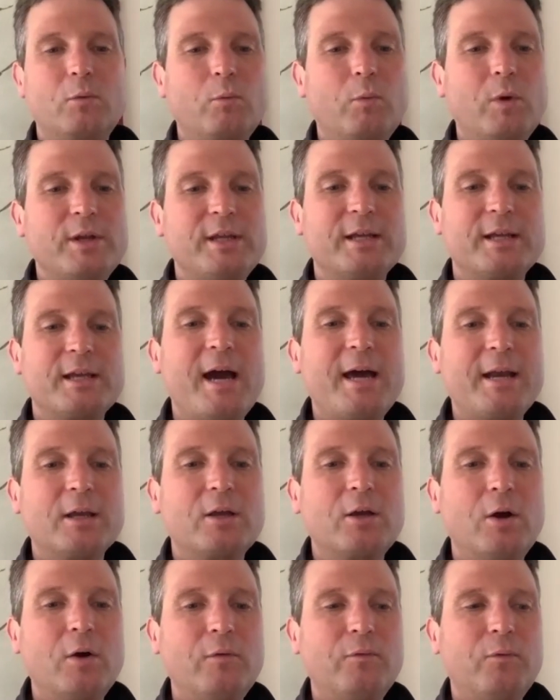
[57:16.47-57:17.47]
what you got to
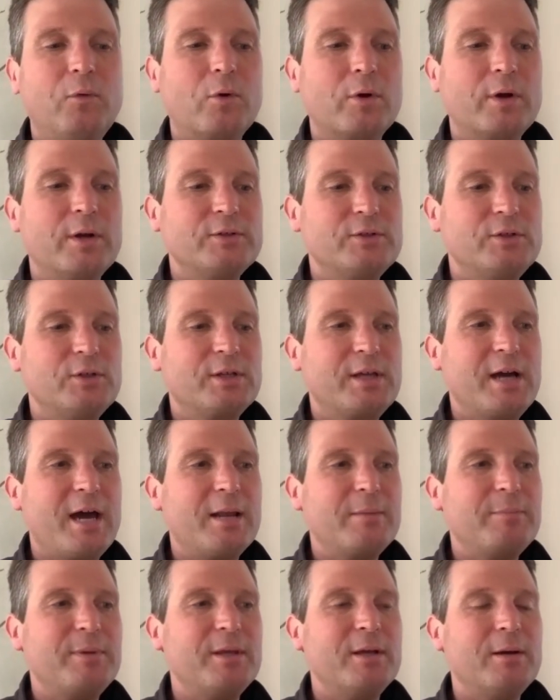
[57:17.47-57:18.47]
go for is you got
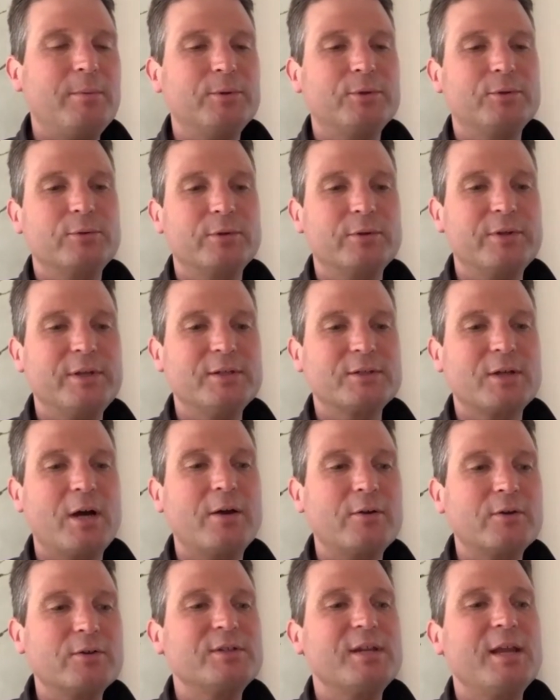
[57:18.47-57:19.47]
to be able to at least
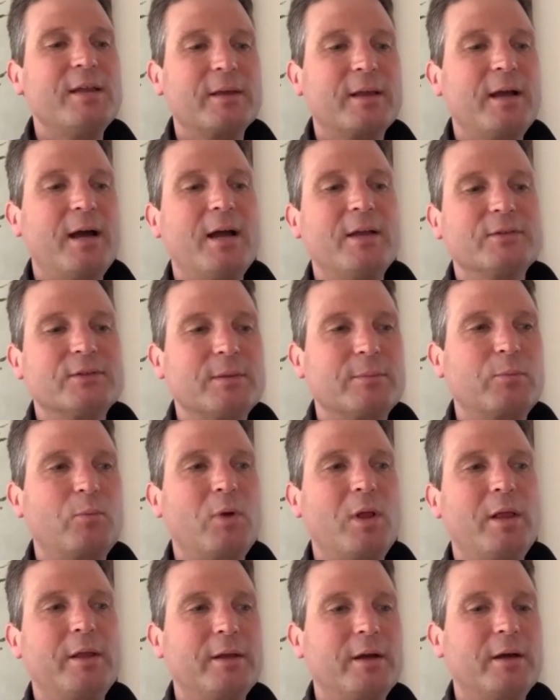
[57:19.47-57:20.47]
understand the concept
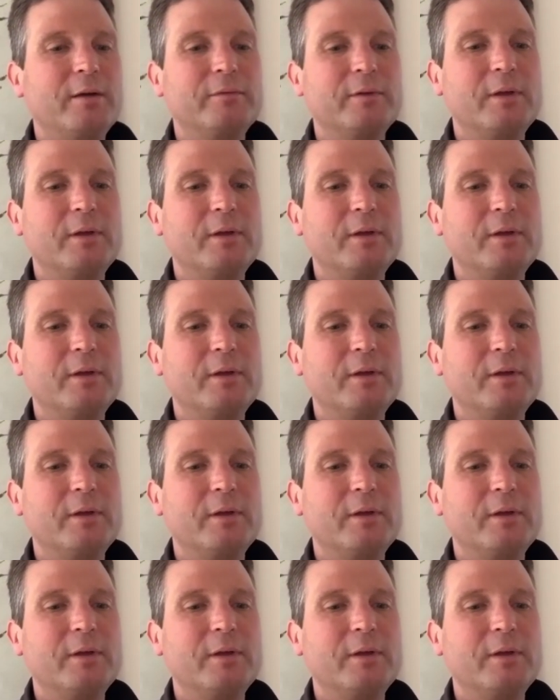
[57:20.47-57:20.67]
well enough